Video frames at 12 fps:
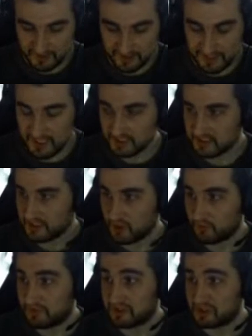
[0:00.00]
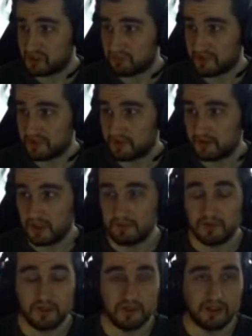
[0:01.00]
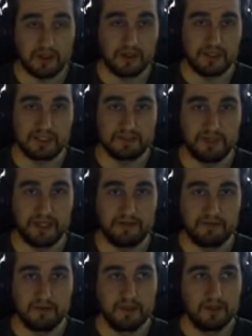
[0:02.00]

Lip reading: ask your participation. I'm gonna explain.